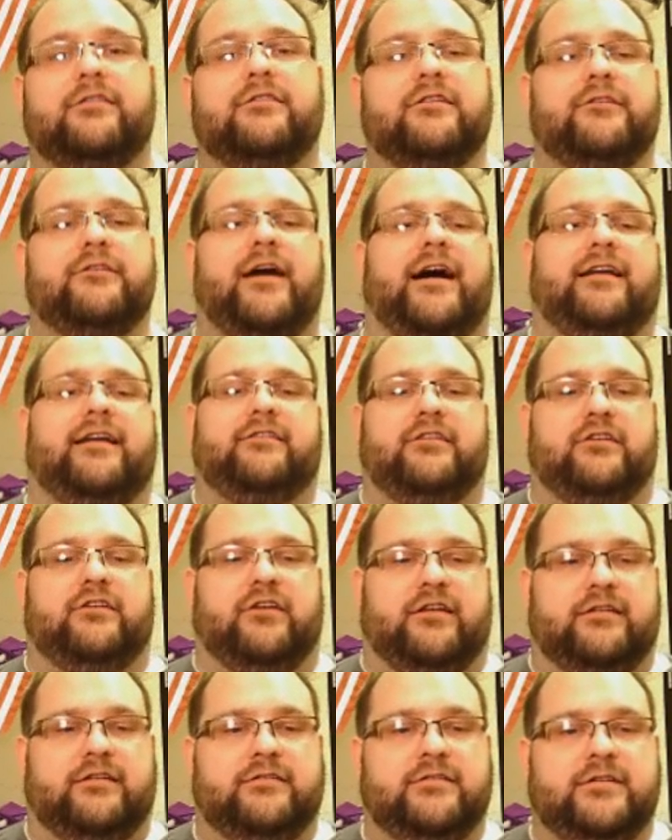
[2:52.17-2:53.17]
of
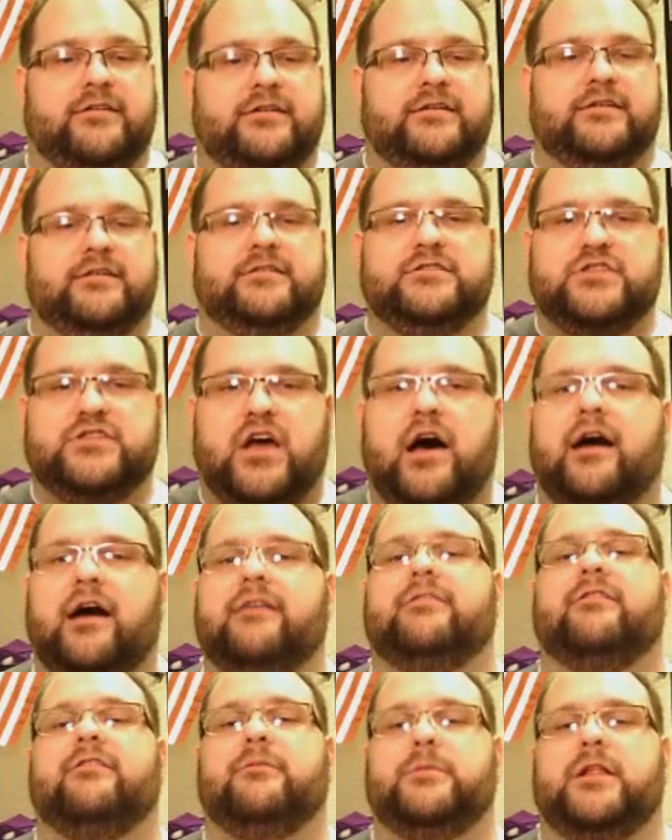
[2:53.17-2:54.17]
oxygen,
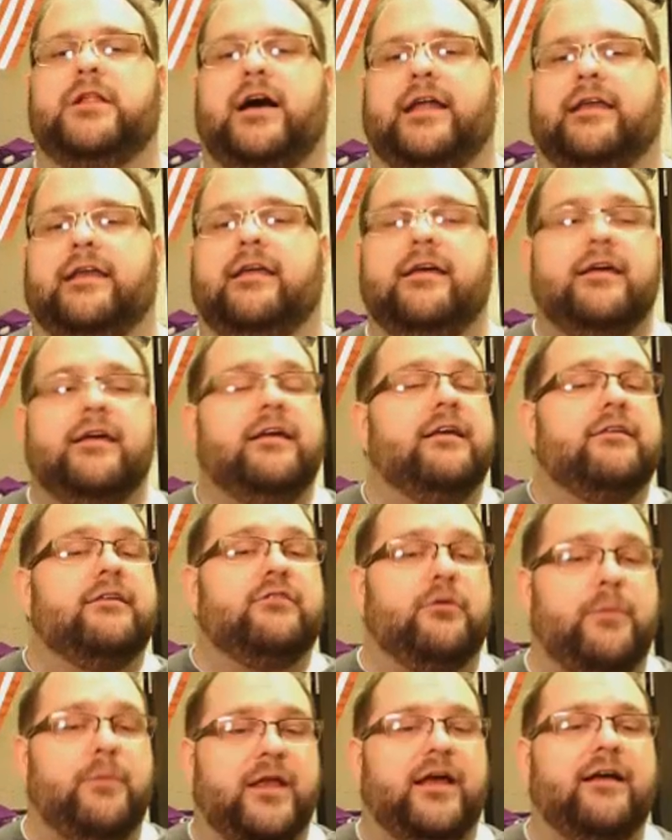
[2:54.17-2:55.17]
tons of blood.
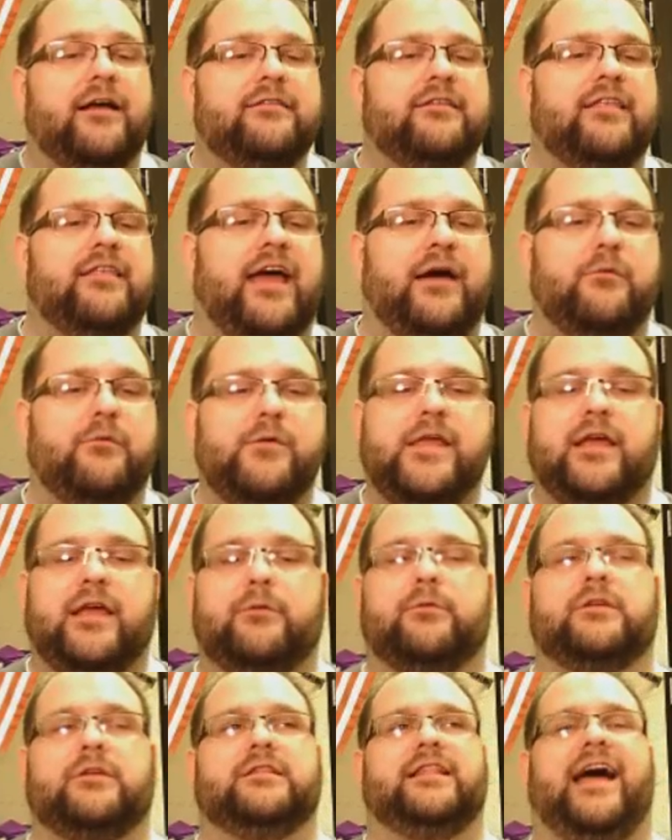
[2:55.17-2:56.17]
So because of that, we
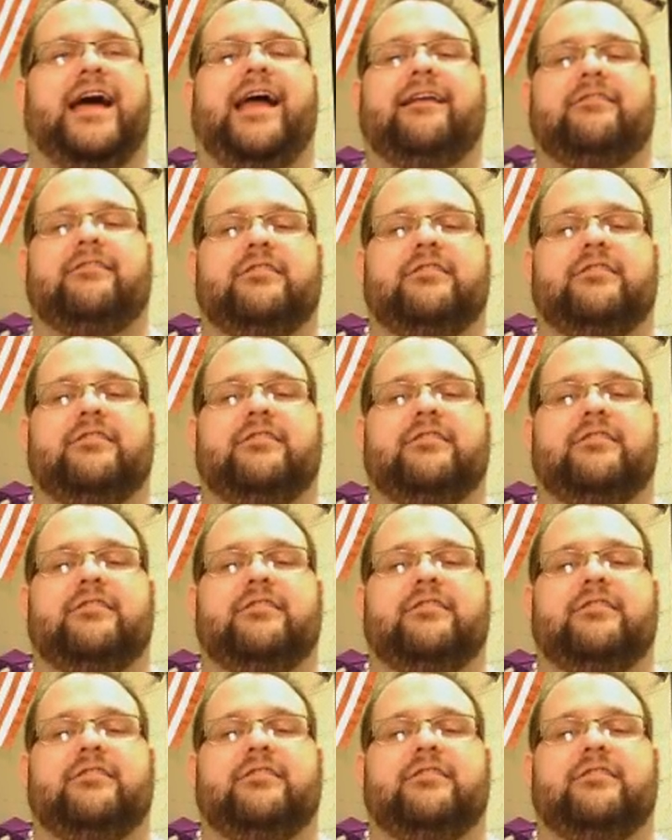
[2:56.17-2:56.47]
can relax the